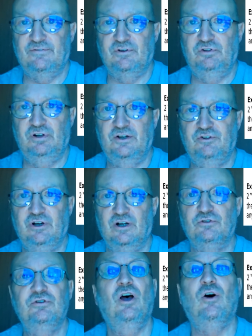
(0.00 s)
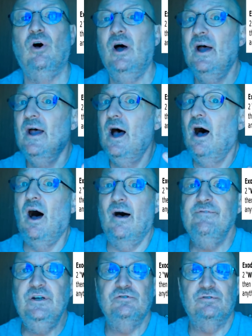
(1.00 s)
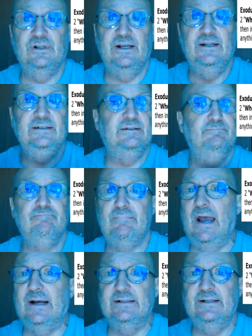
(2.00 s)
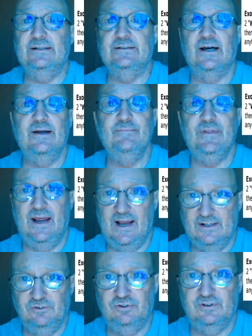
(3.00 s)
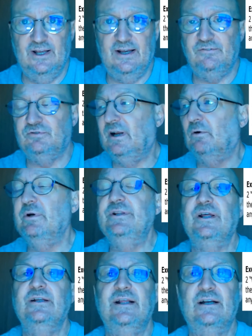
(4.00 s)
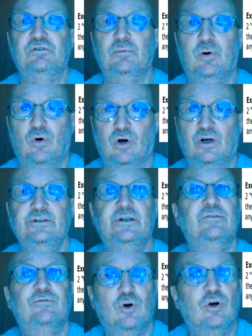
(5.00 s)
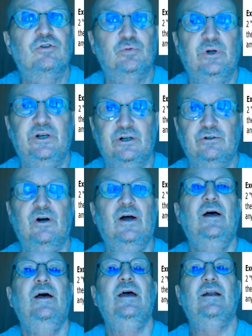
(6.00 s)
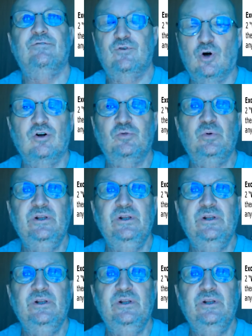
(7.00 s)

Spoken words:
every 6 years. So, obviously, back in that time, they had slaves. Now, we think that's abhorrent, and of course we do. And of course